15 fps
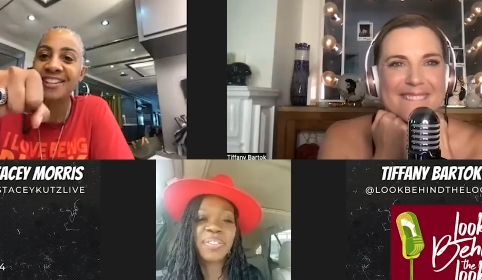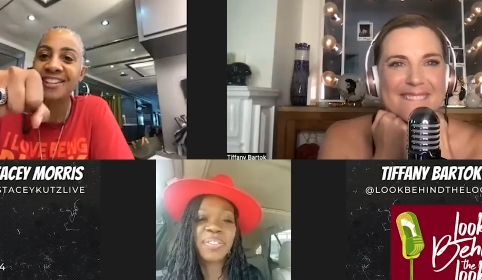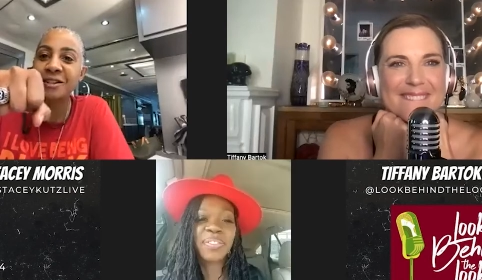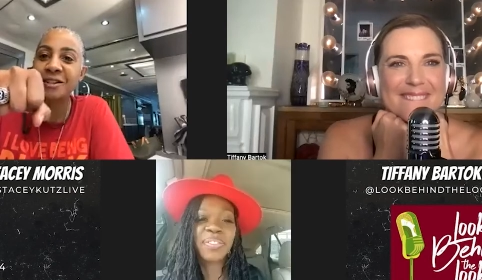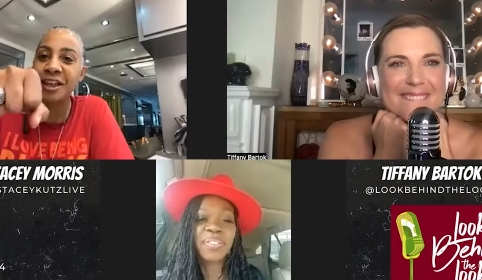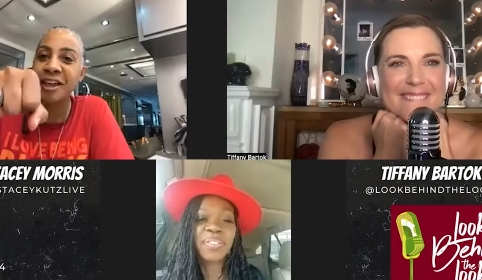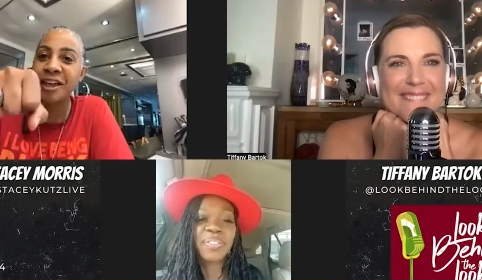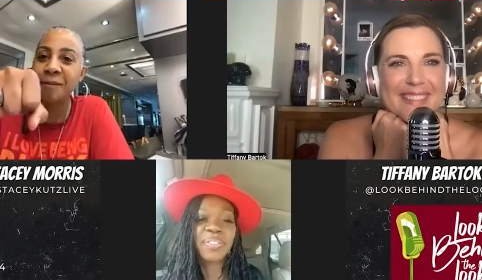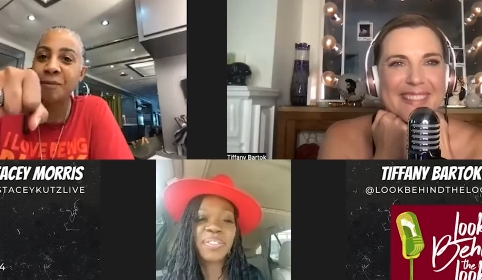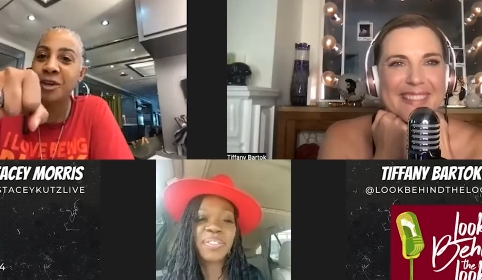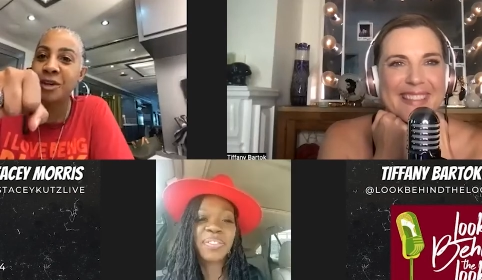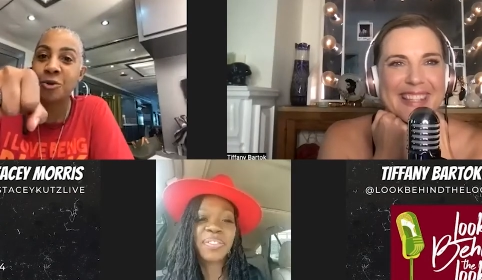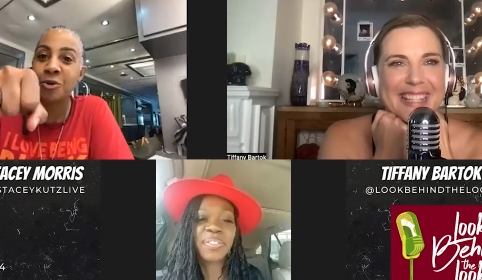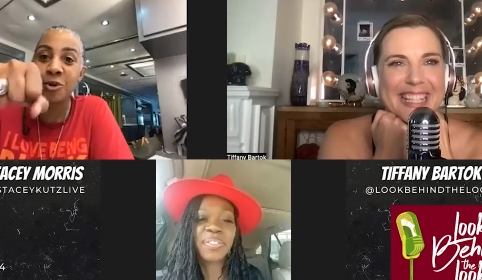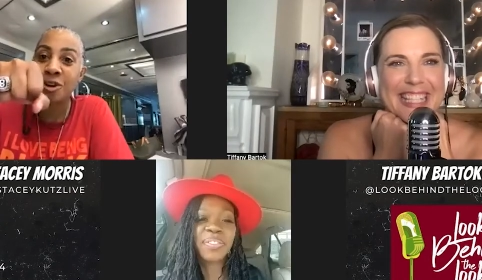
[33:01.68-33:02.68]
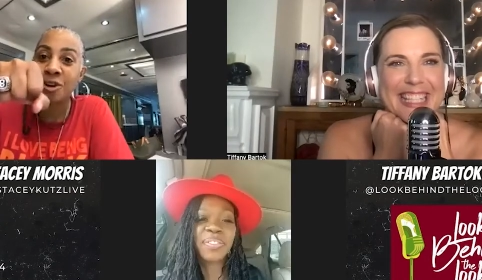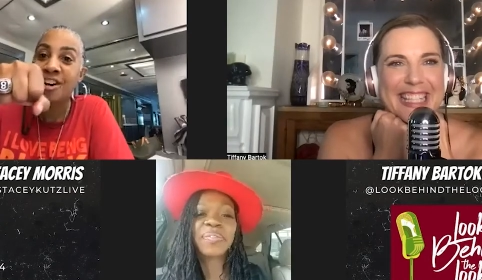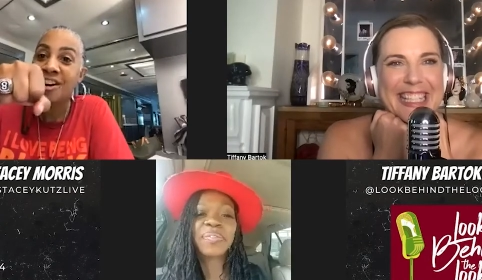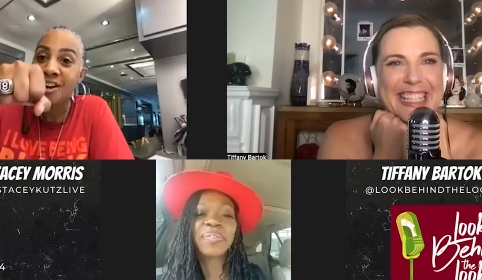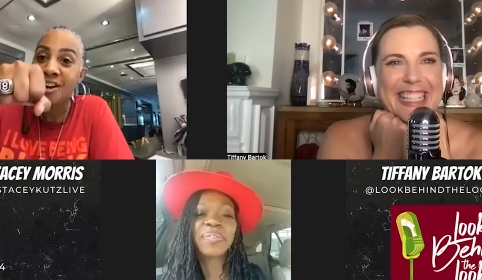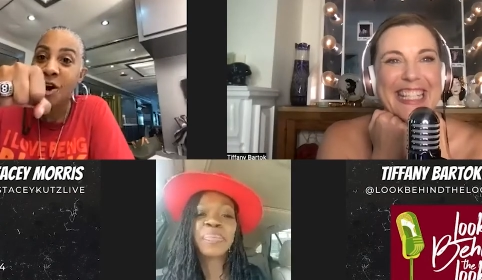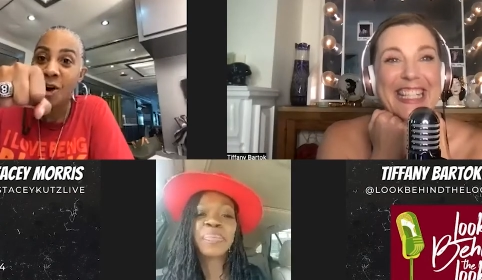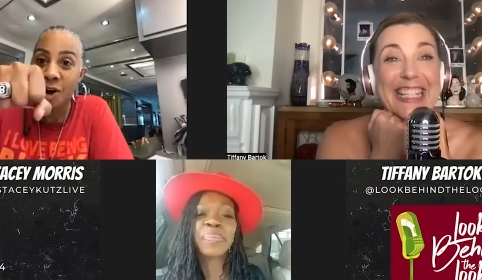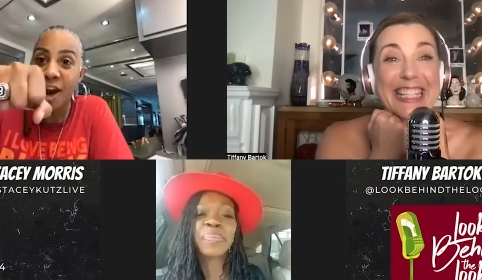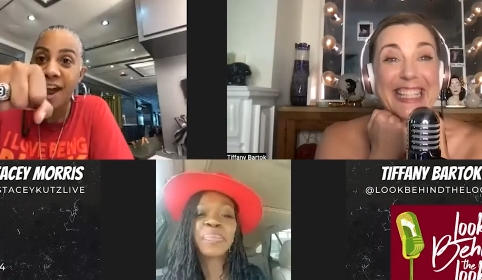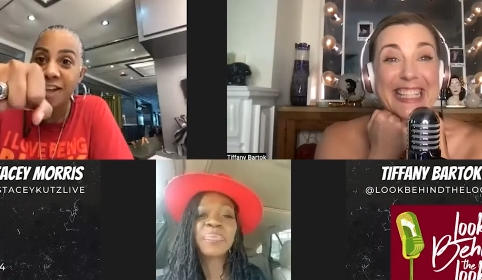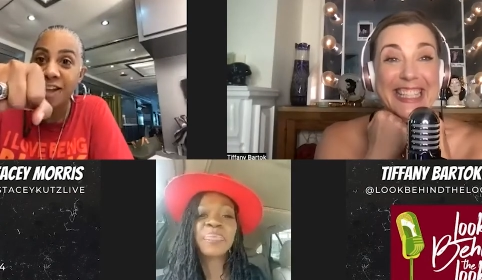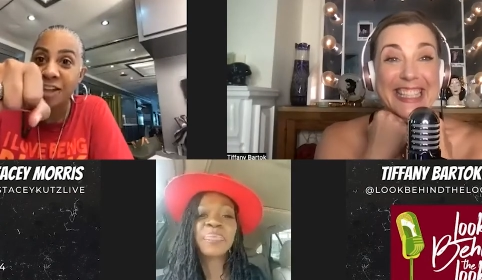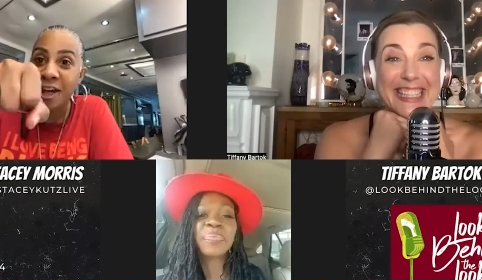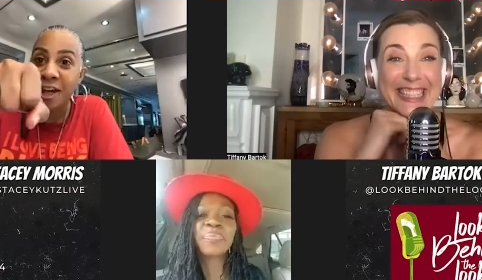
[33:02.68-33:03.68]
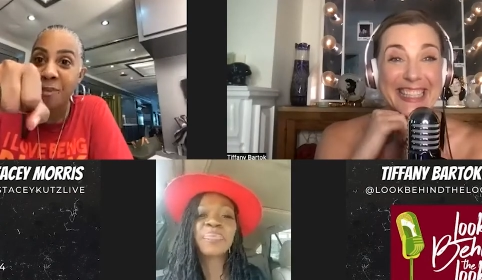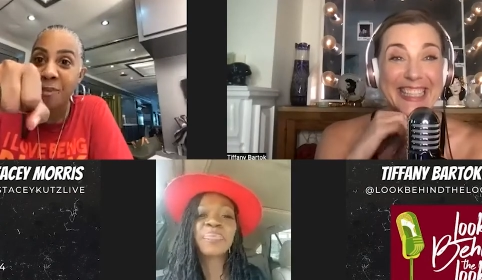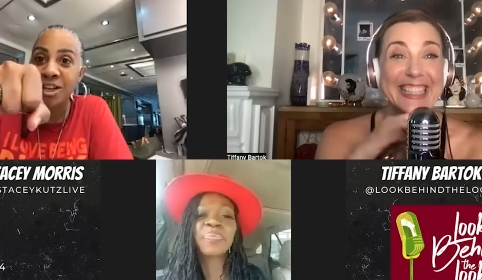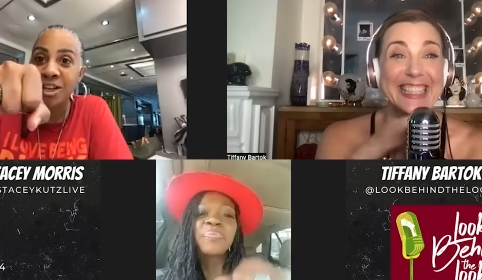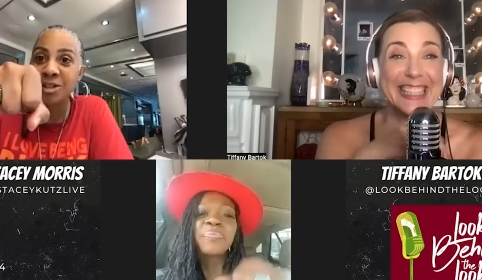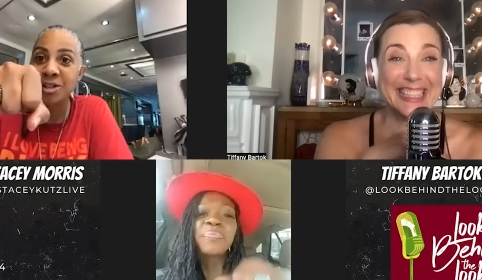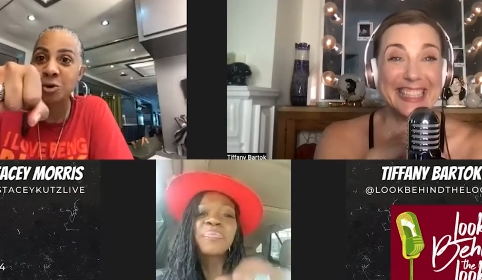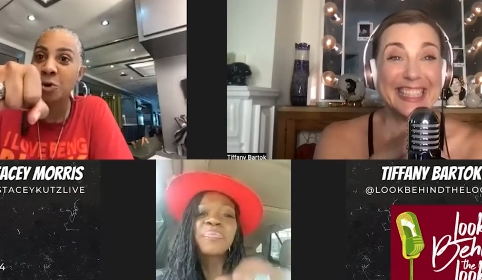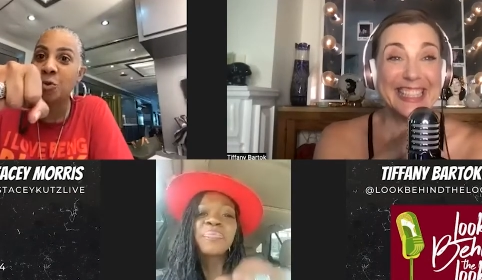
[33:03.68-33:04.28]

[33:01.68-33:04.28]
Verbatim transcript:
Speaker 1: the Emmy or or at the Emmys or